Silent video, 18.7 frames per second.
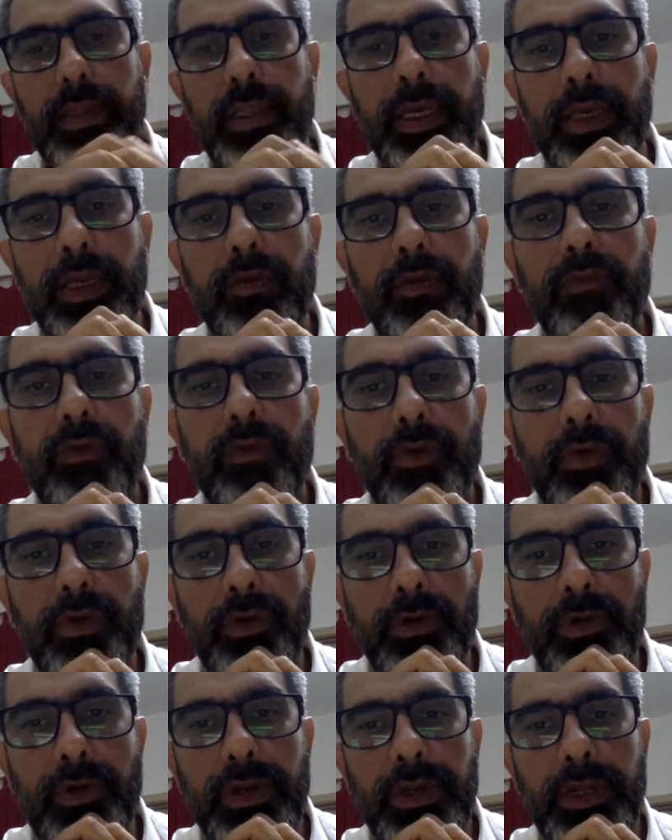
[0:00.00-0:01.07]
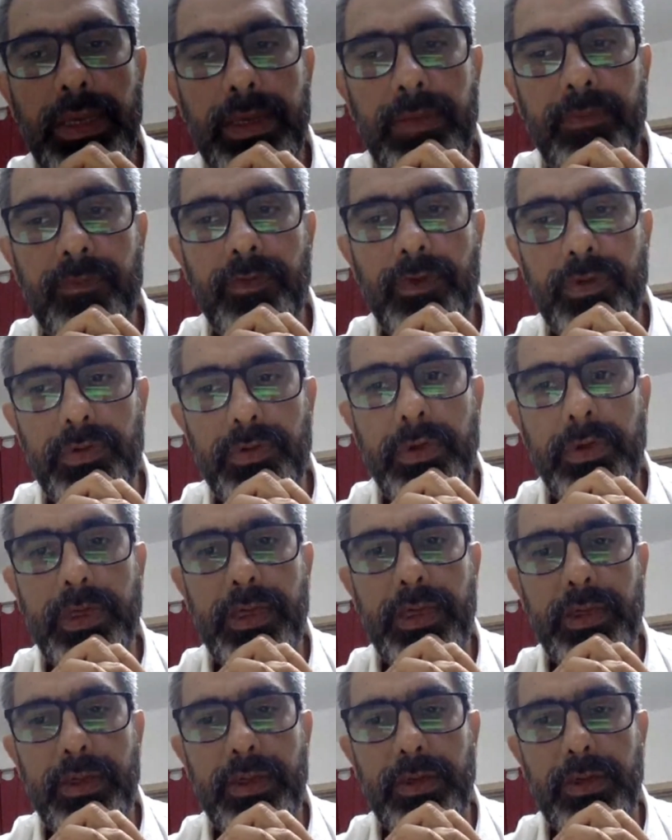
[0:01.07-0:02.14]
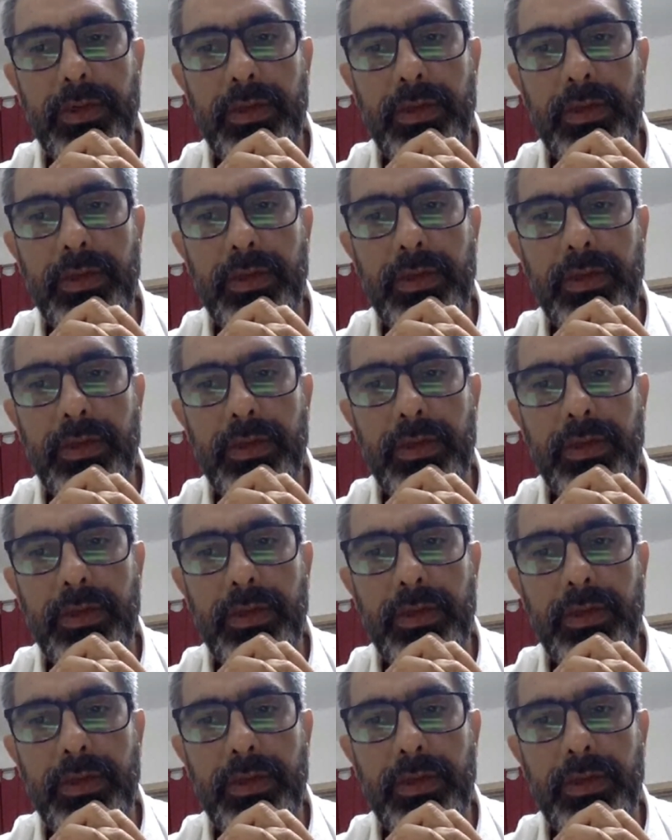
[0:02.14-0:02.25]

thank you for your time for today